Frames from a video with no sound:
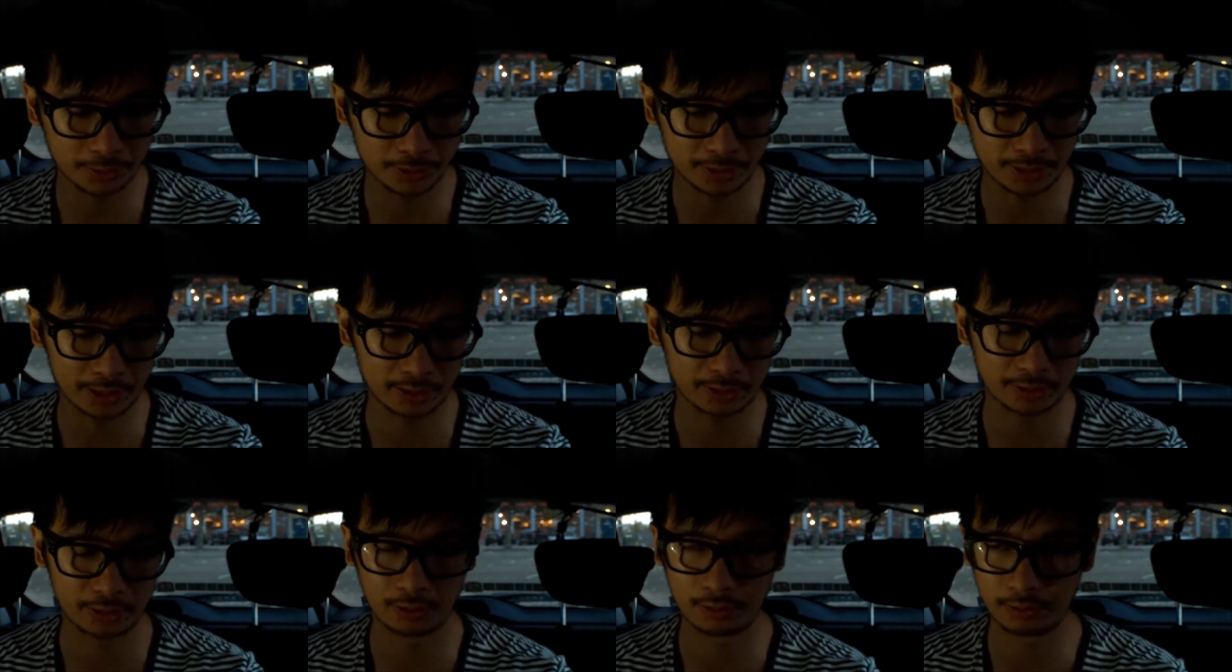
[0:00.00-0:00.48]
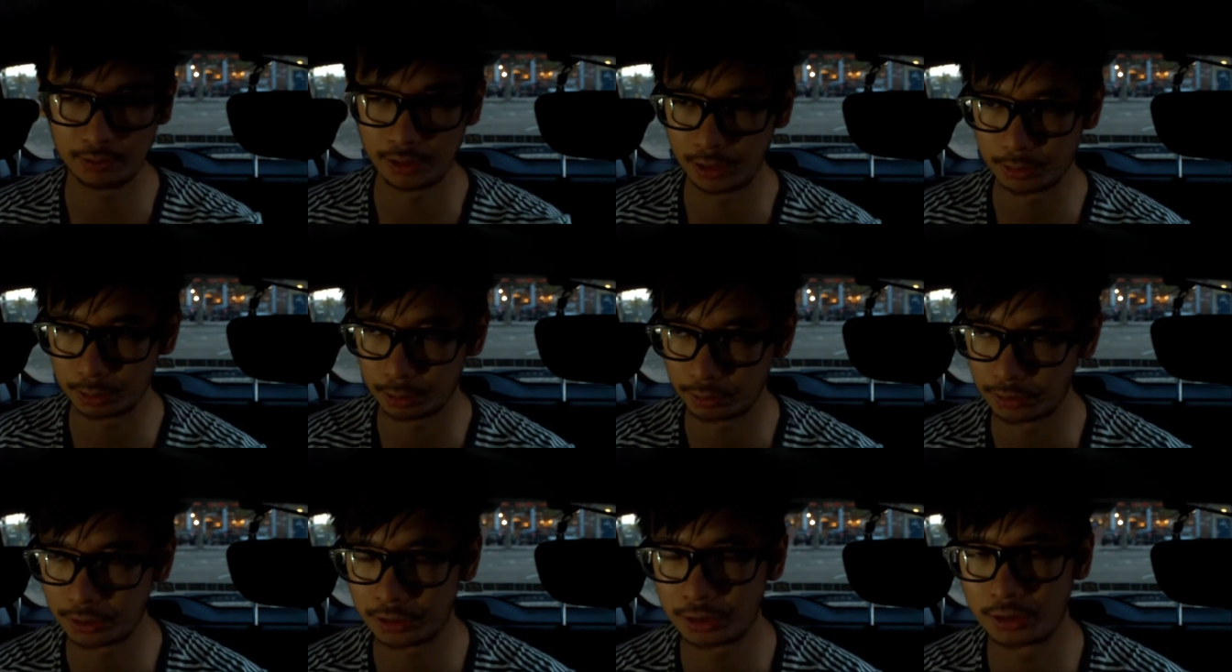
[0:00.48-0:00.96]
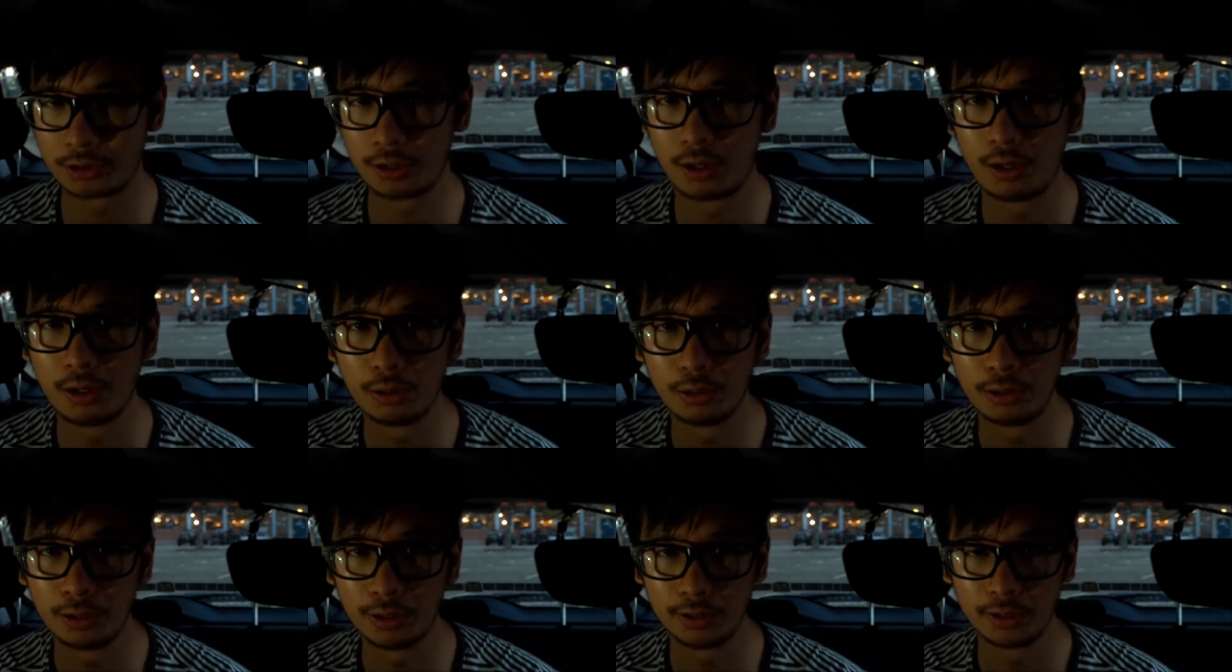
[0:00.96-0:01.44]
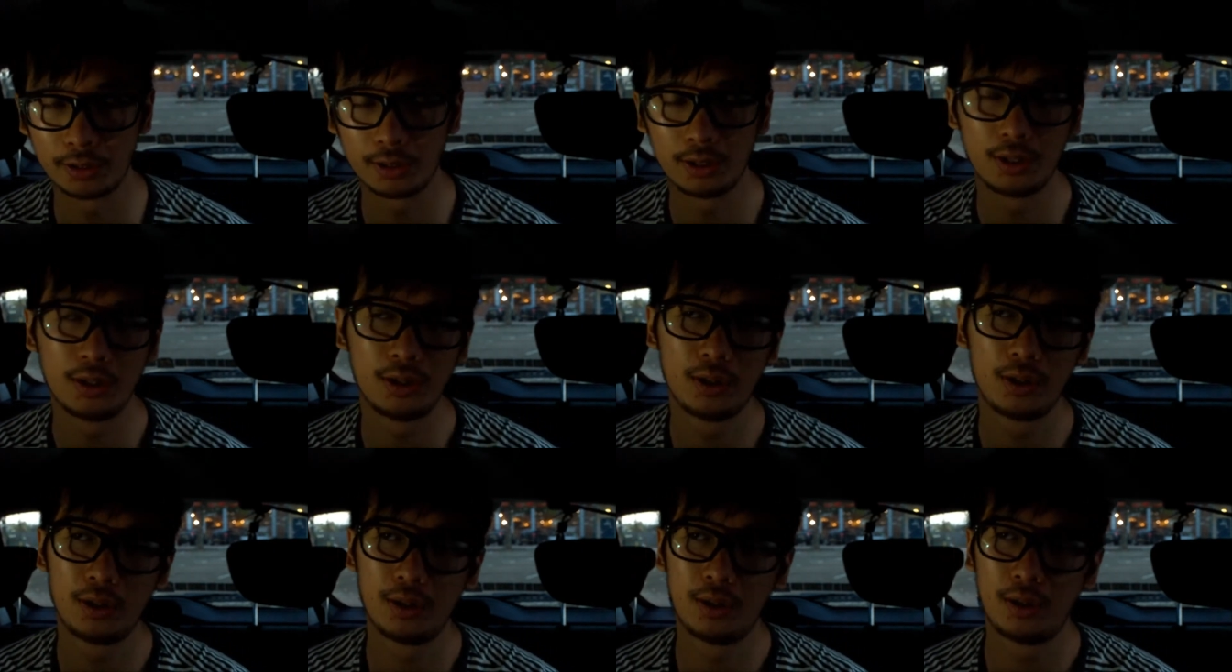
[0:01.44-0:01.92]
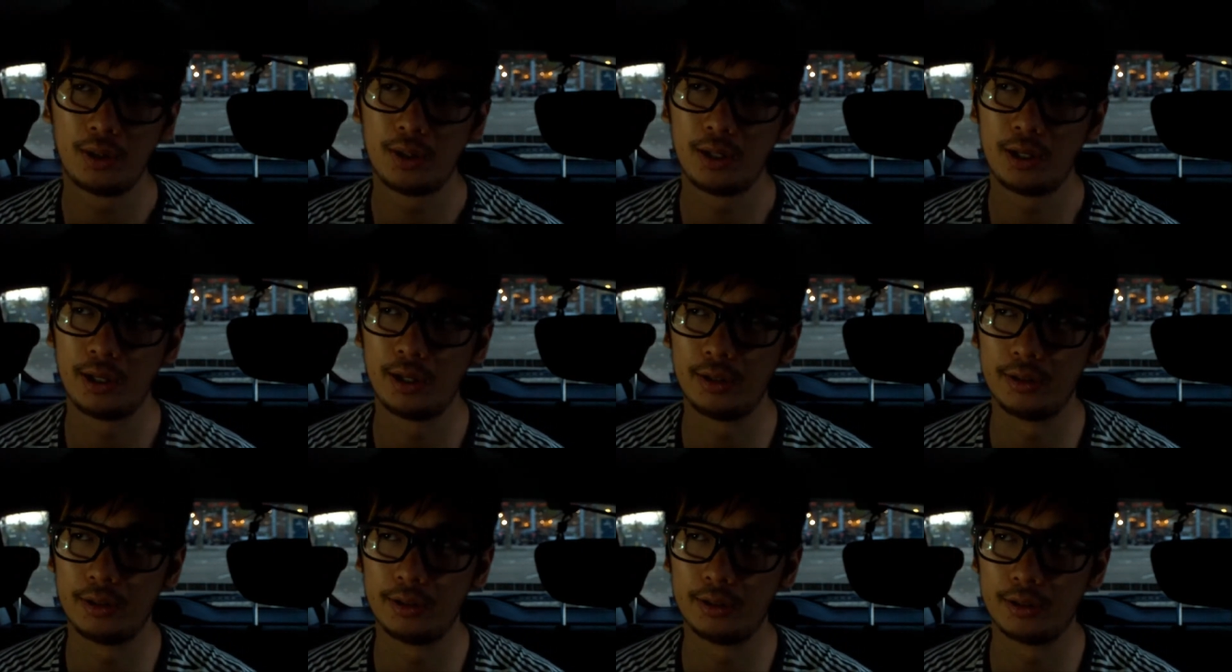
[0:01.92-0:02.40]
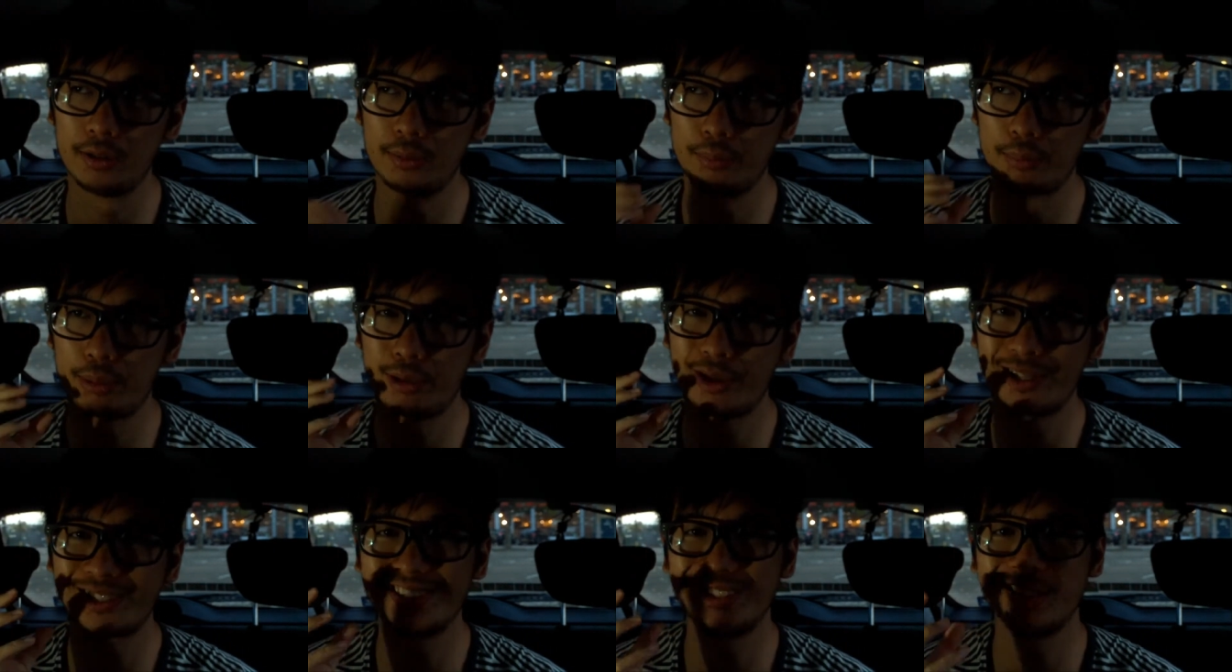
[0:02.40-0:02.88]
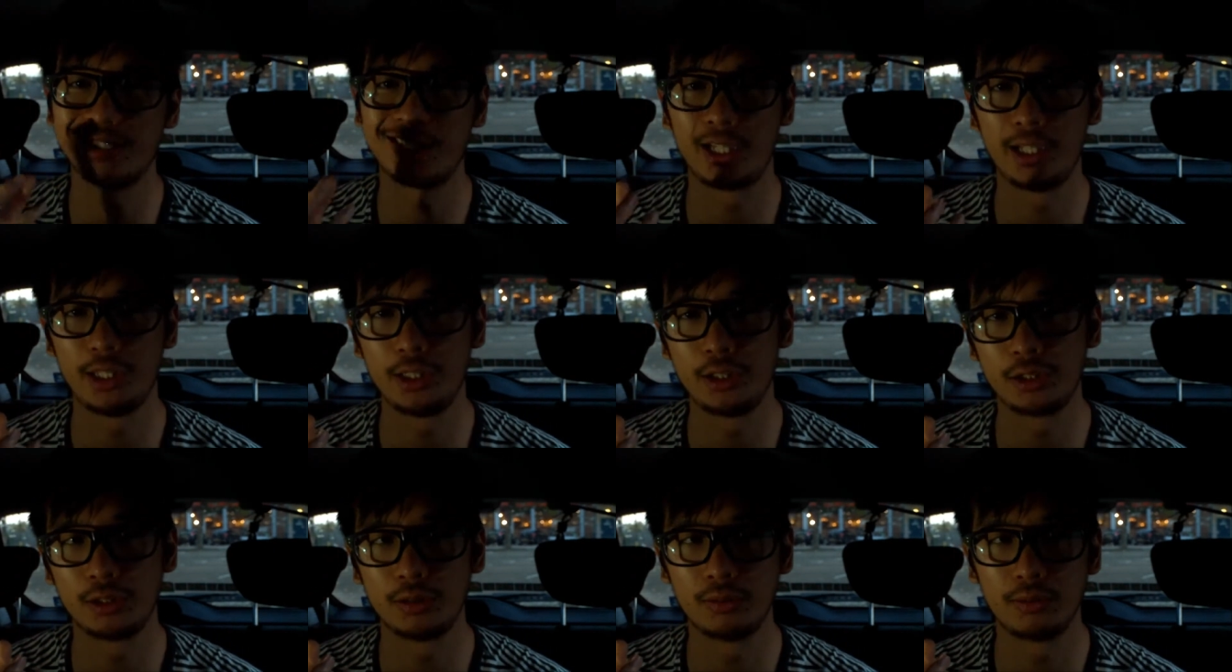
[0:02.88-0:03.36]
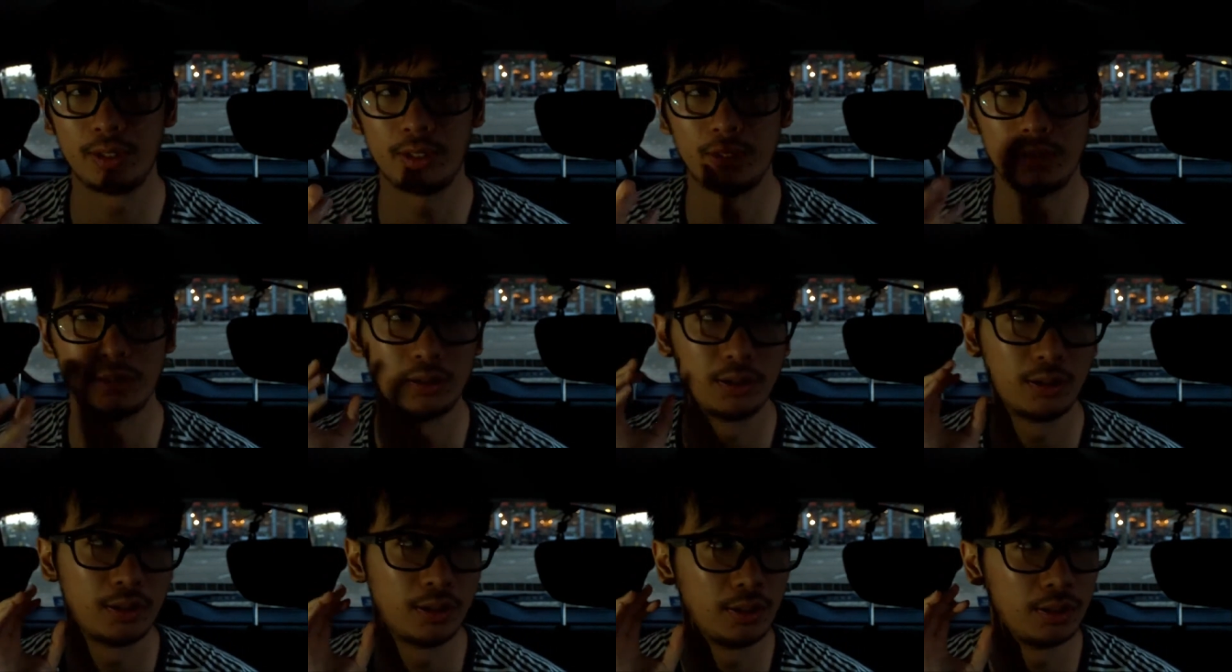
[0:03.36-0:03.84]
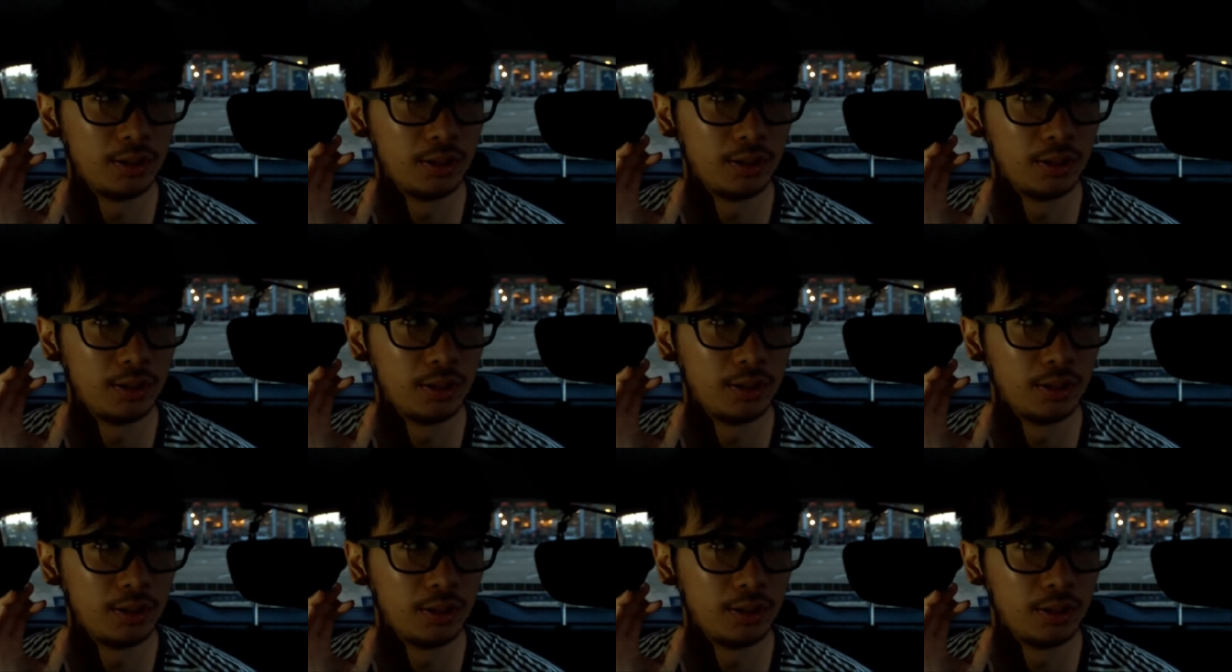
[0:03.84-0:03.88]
obsessed nowadays with style and, and presentation and,